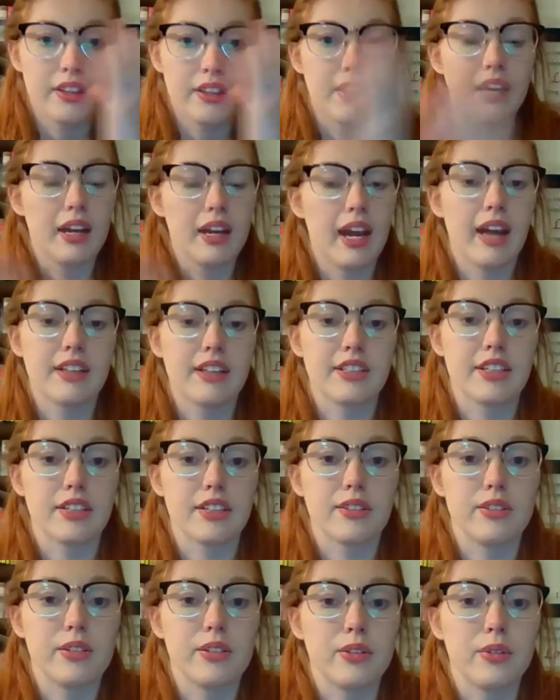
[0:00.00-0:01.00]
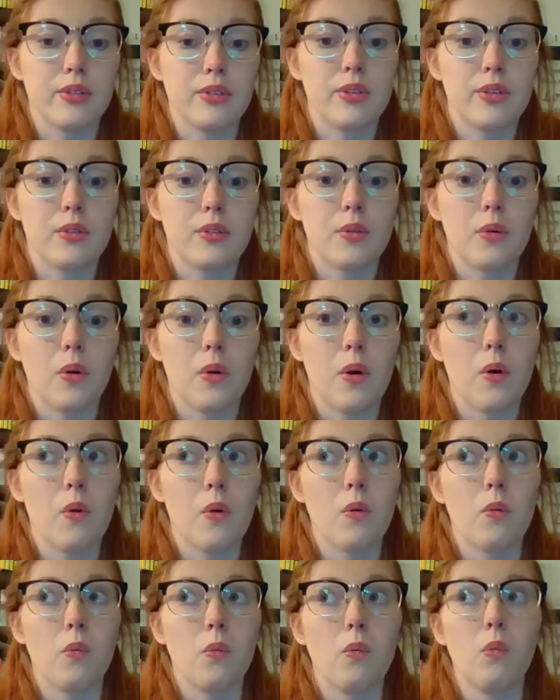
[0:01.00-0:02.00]
they had to include
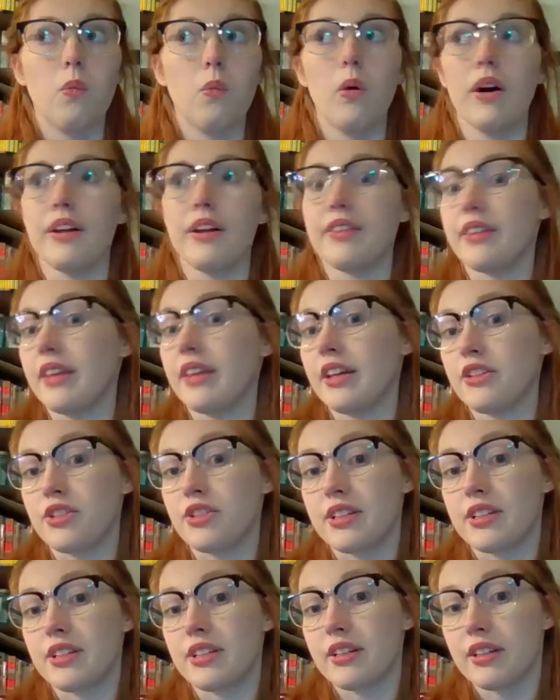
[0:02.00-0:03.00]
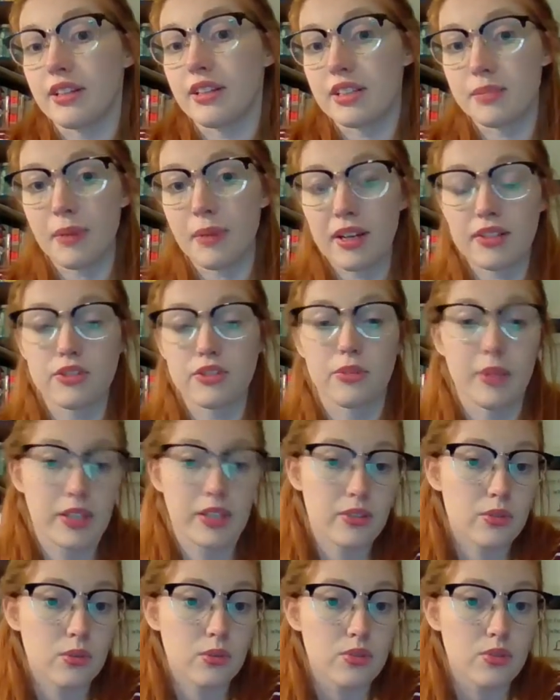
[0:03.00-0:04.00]
what they should expect. So my
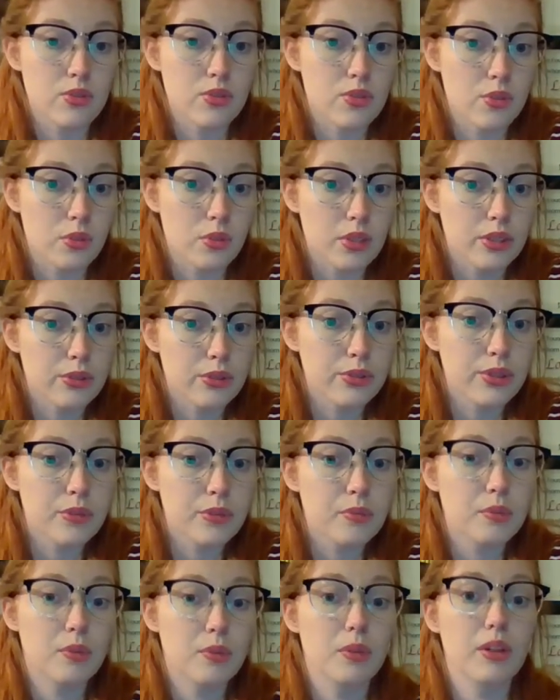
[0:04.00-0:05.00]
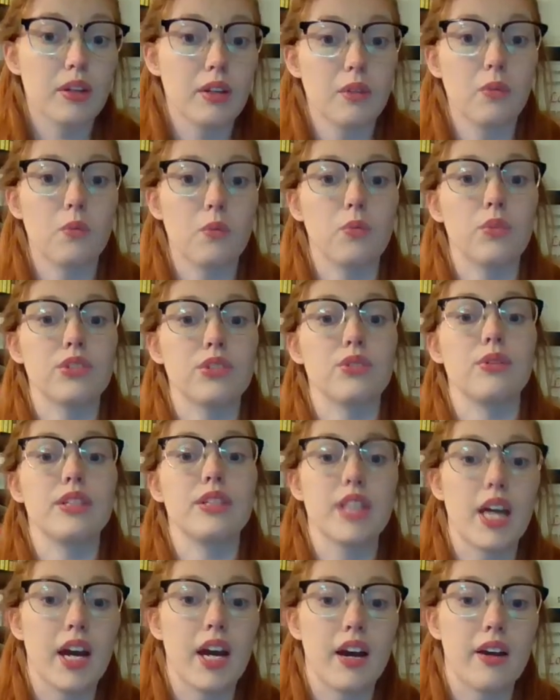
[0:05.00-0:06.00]
school store group was going
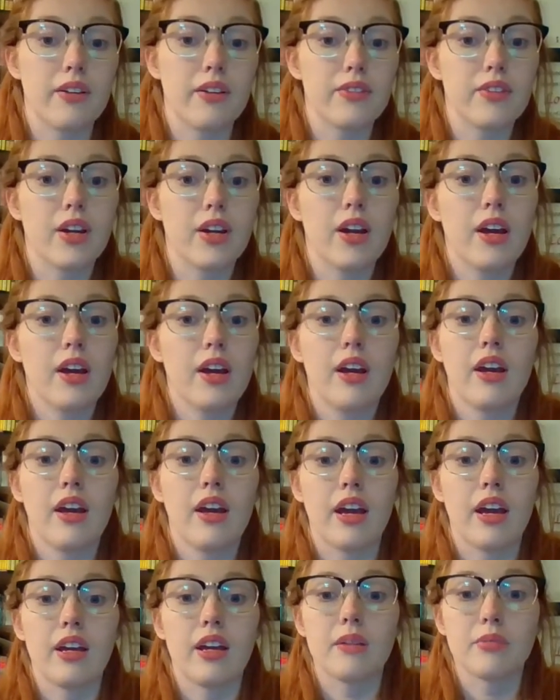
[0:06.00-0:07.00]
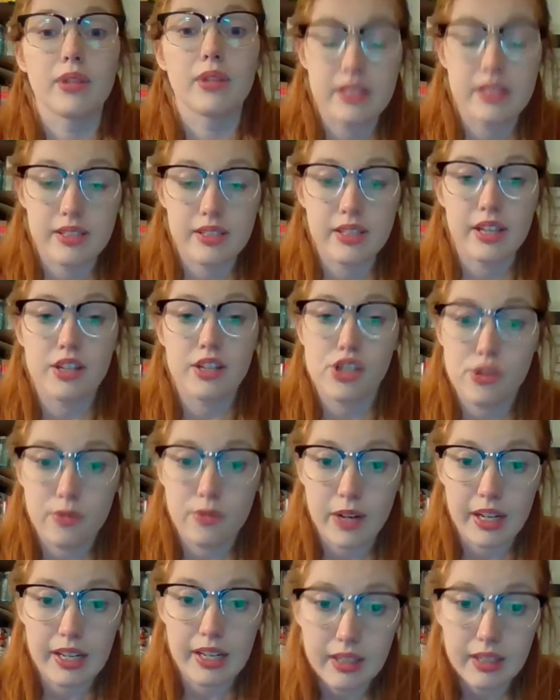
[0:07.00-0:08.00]
to have a presentation
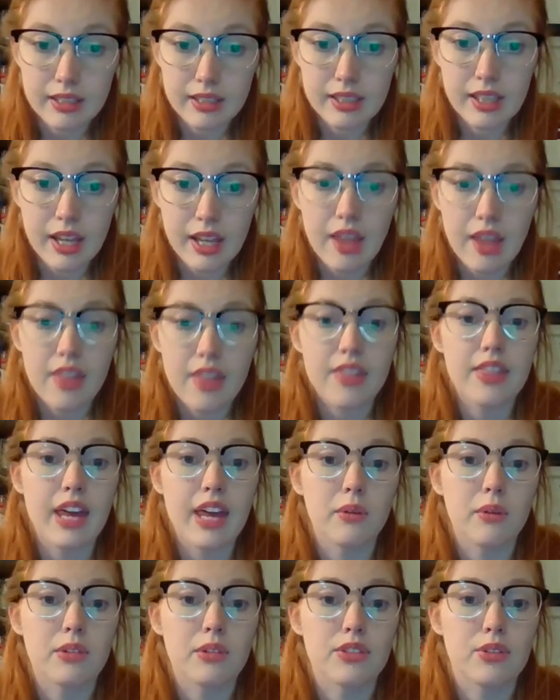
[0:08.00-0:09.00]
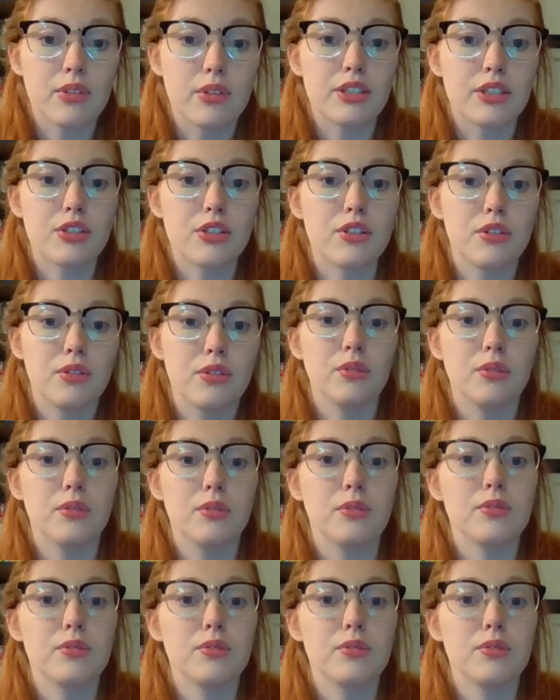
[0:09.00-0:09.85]
ready that was going to